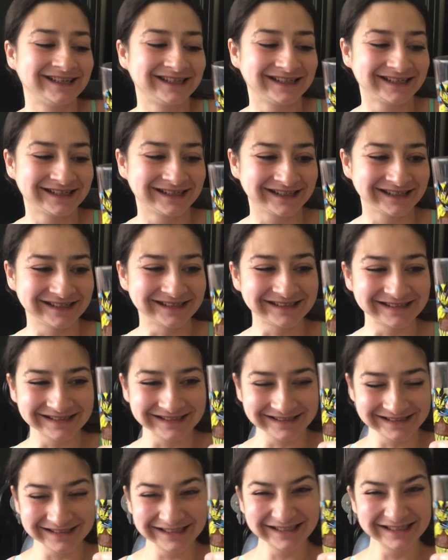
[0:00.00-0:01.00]

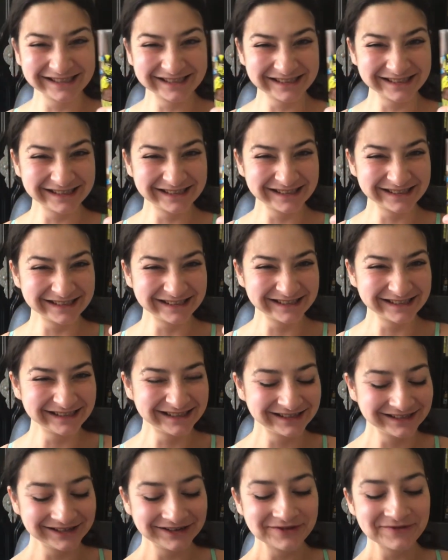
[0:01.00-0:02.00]

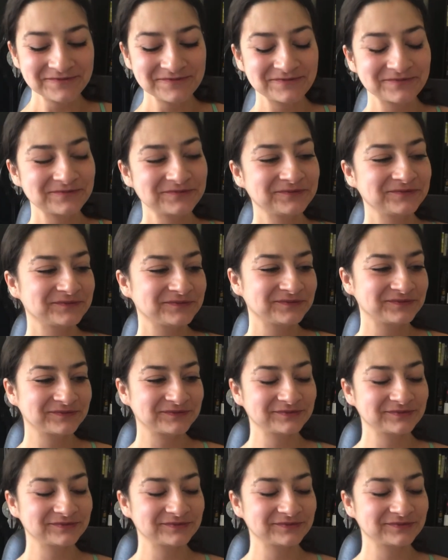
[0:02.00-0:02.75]
No one is speaking in this clip.